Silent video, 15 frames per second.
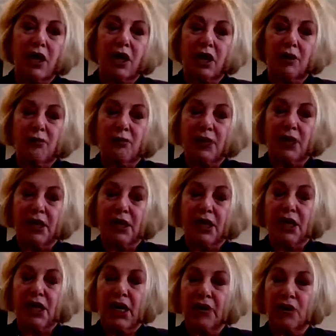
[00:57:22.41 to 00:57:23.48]

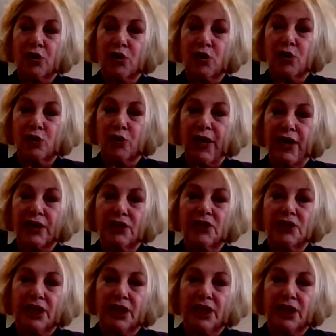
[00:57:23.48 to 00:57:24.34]
I know Craig,